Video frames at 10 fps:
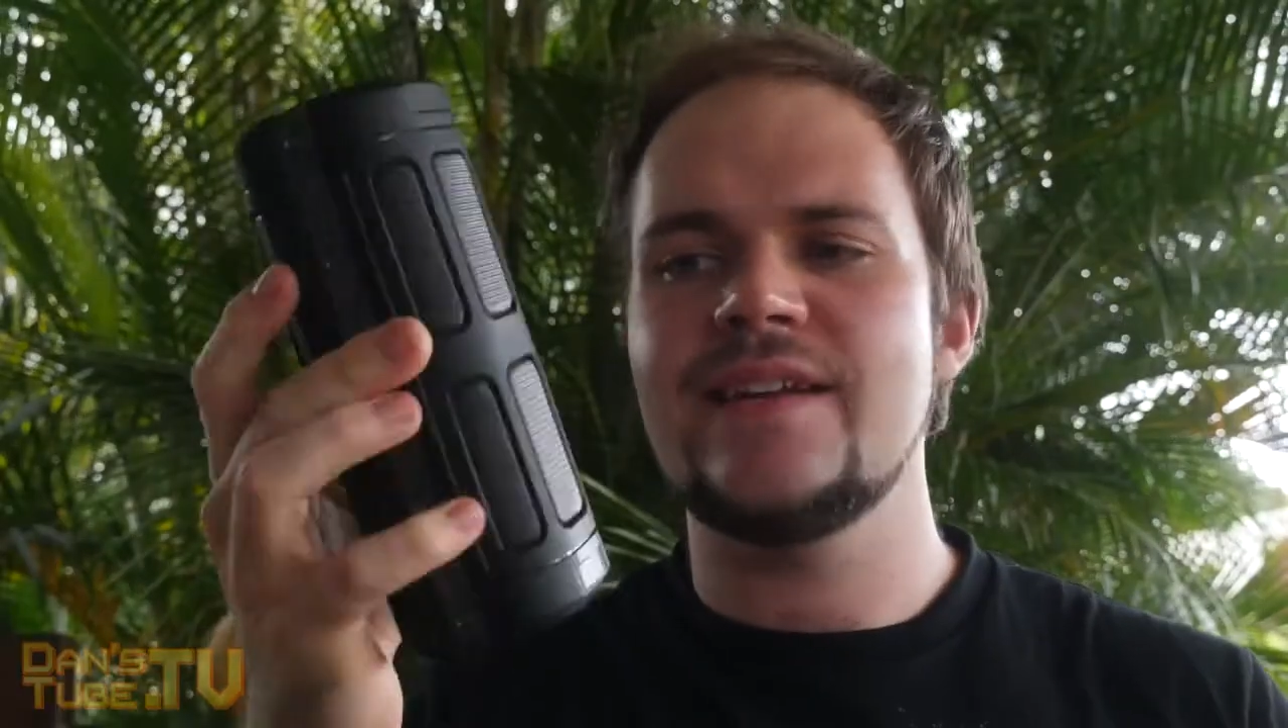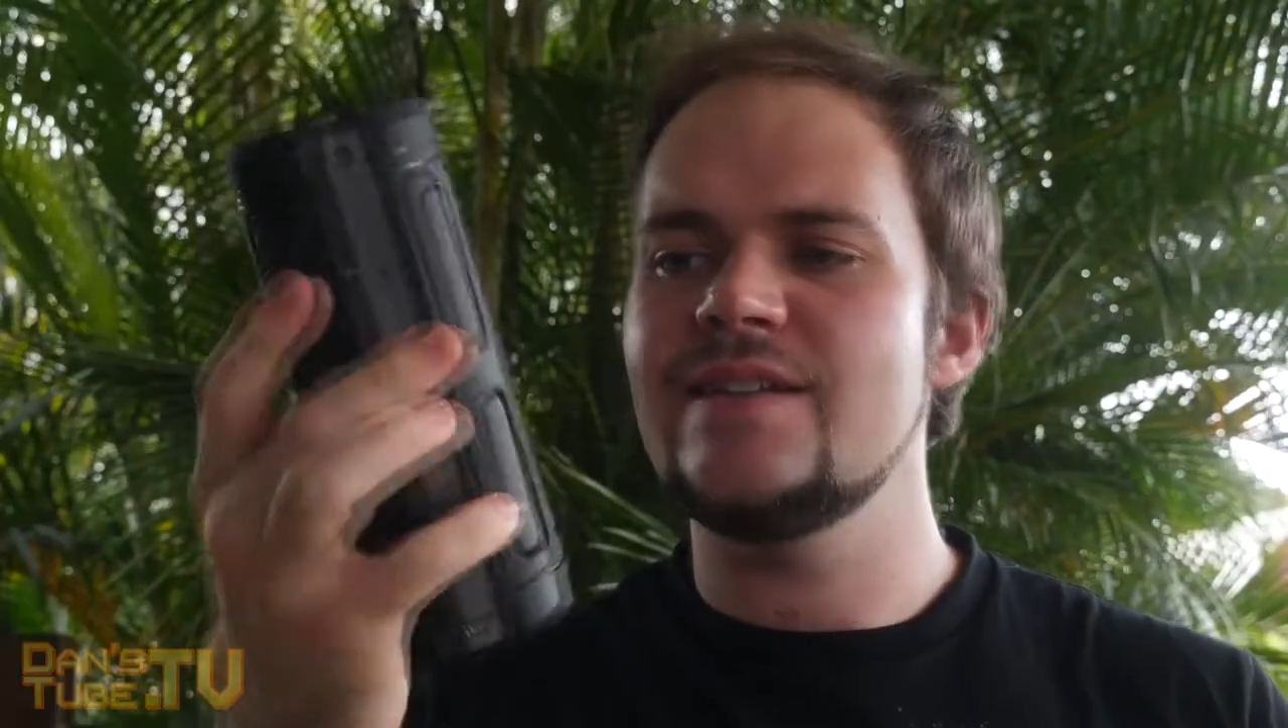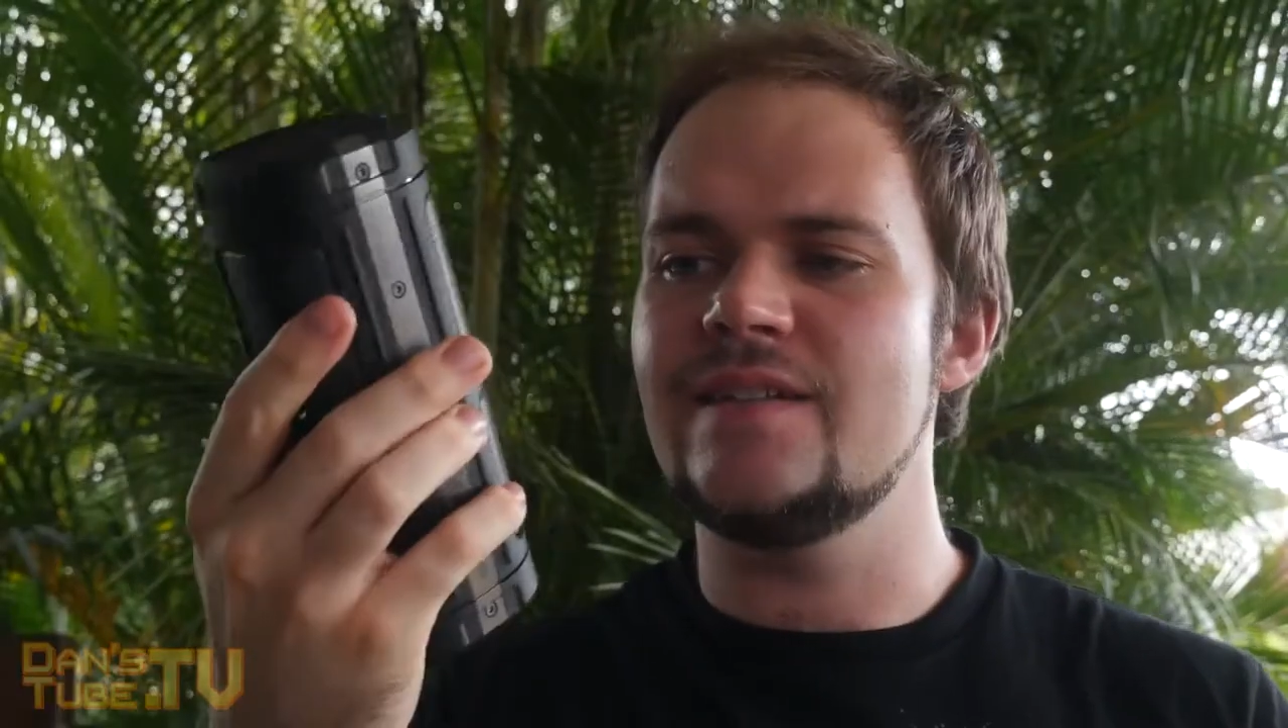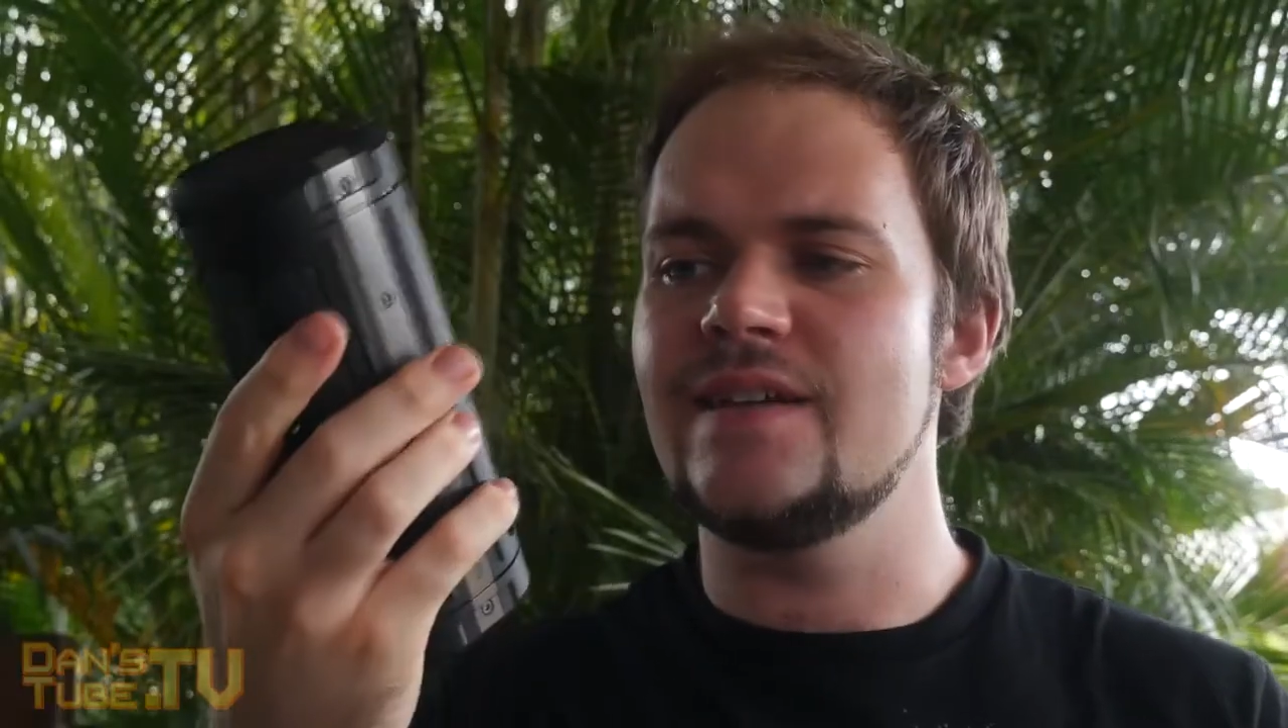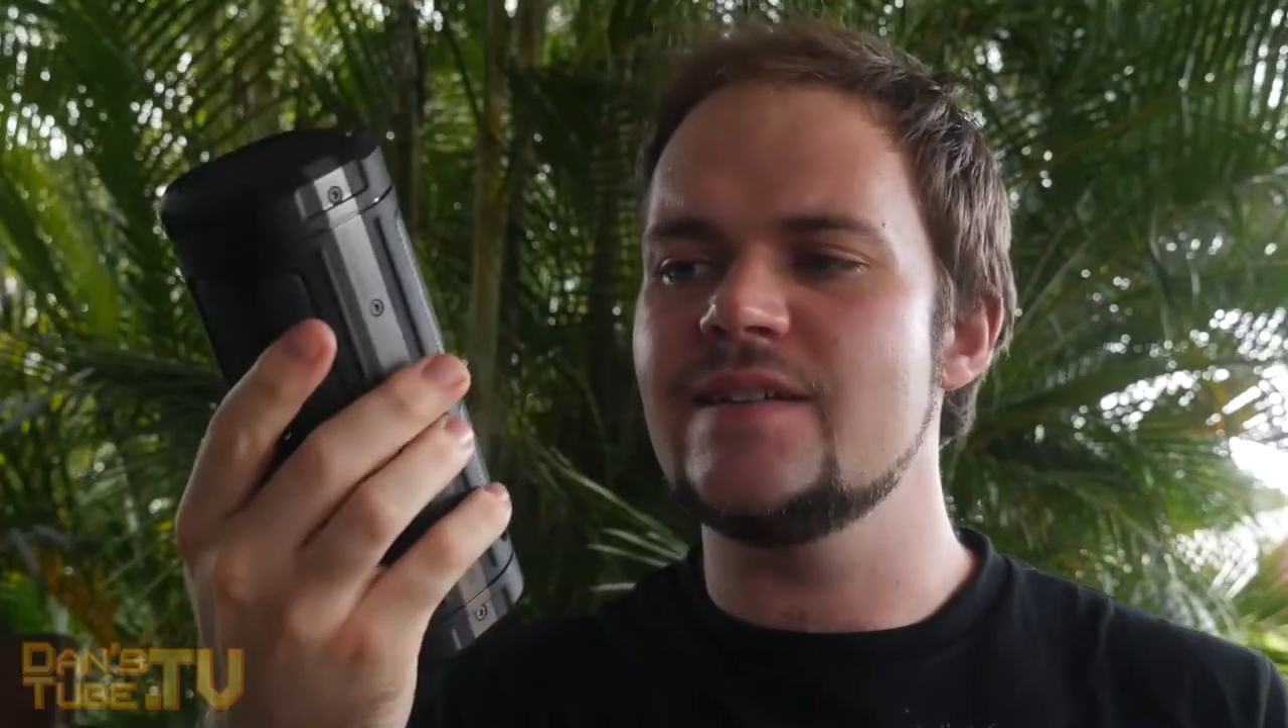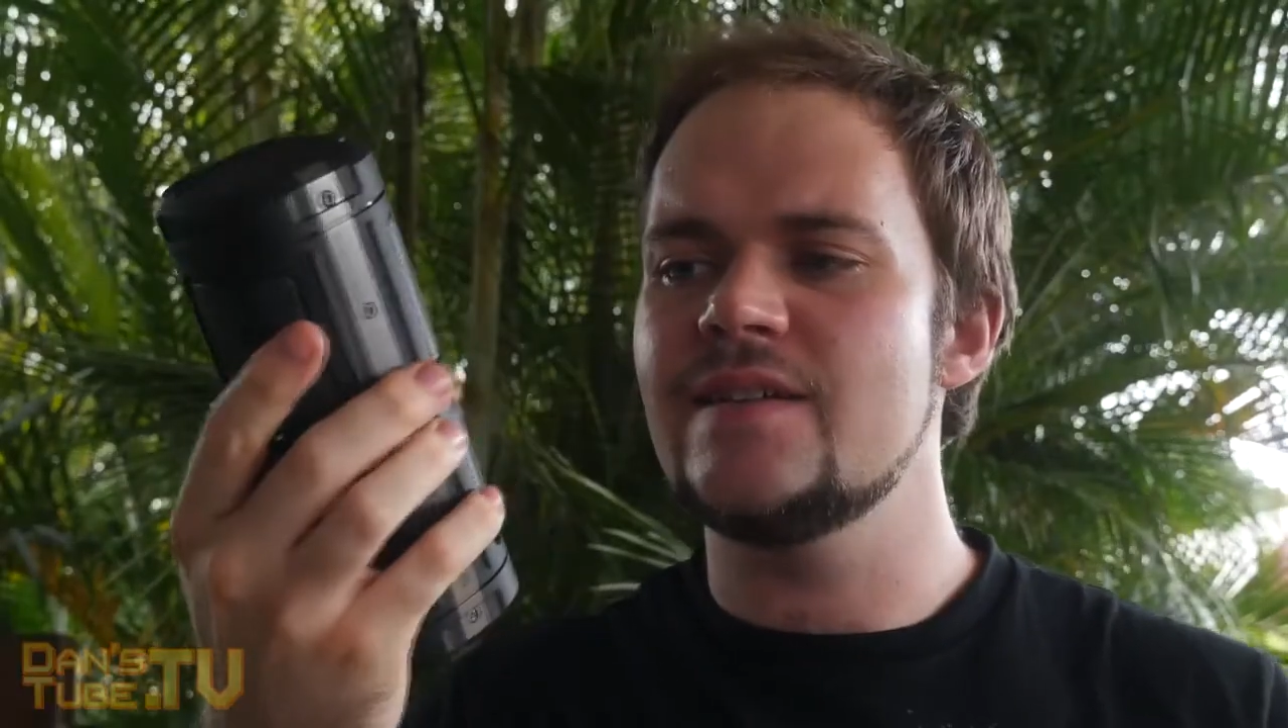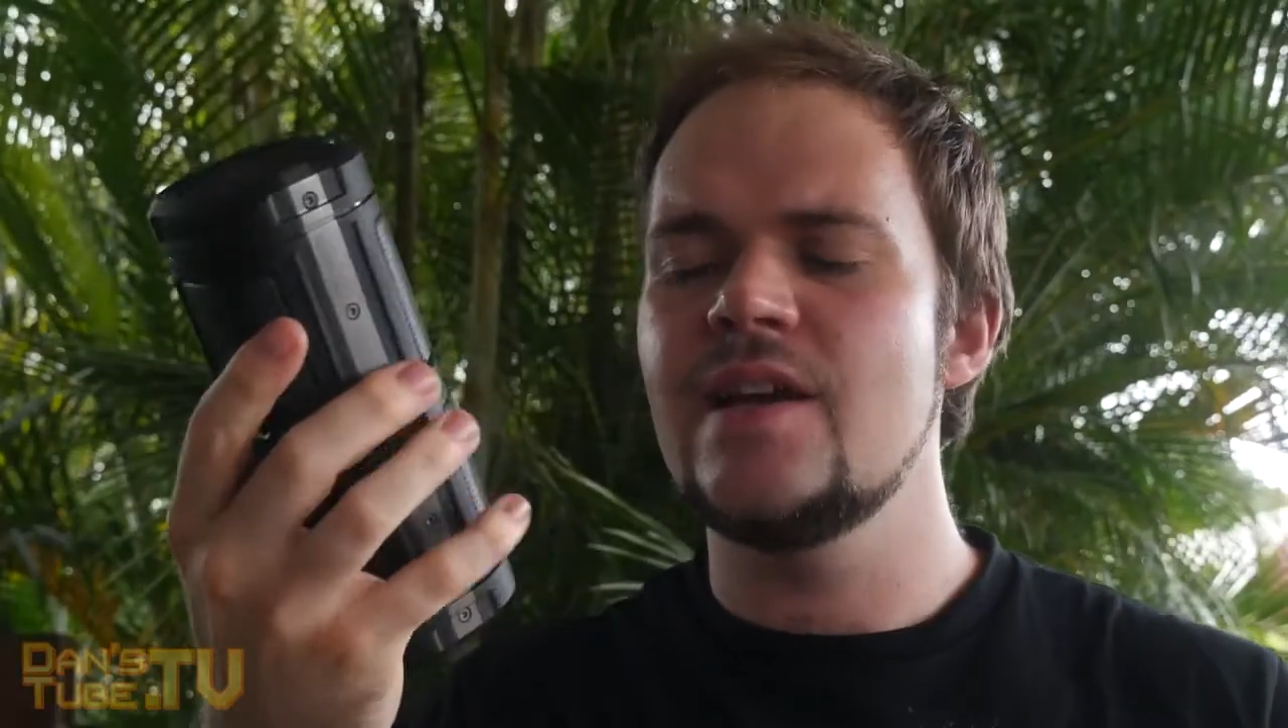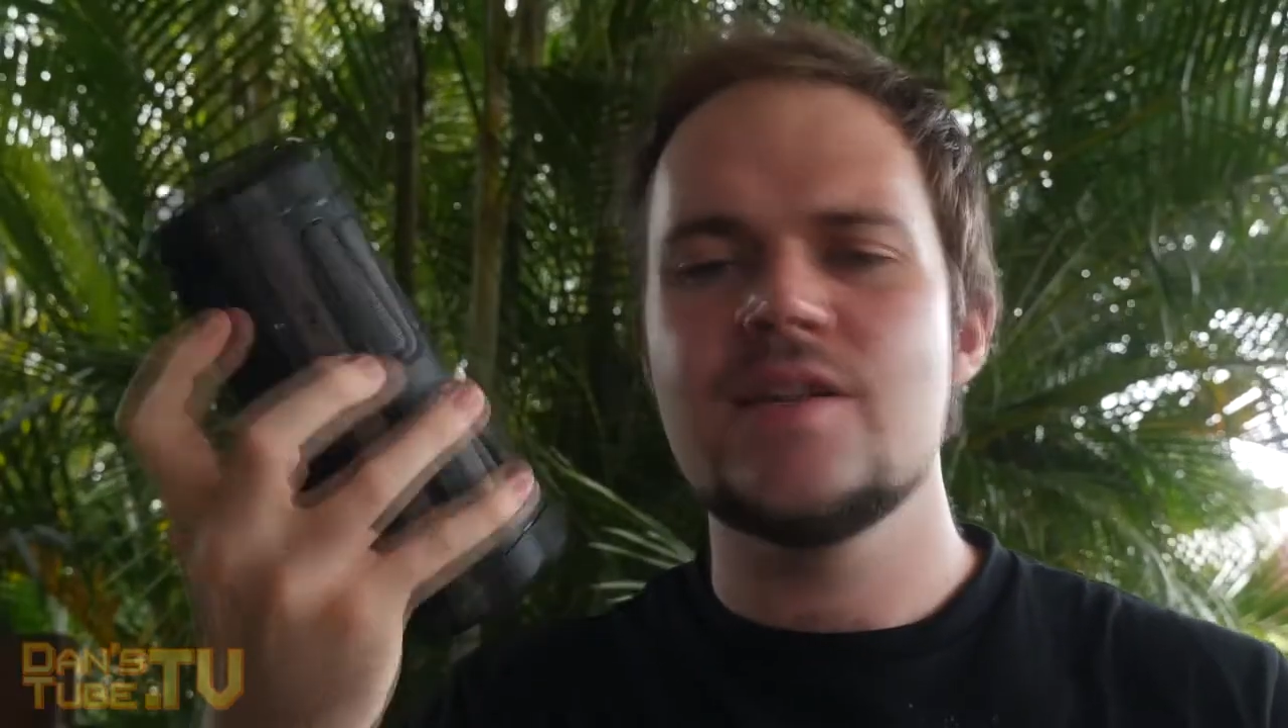into this.